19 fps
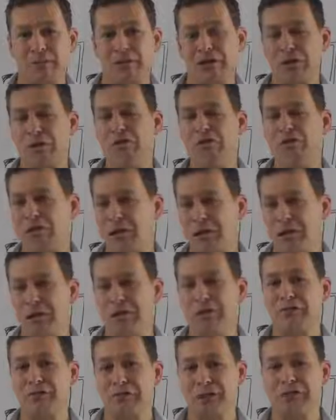So that was a very
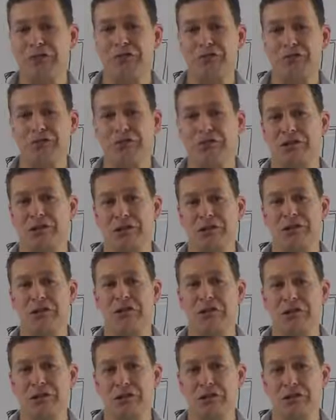ineffective strategy to
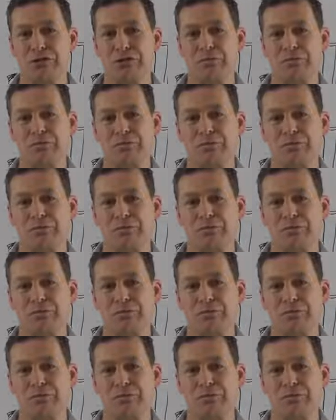use.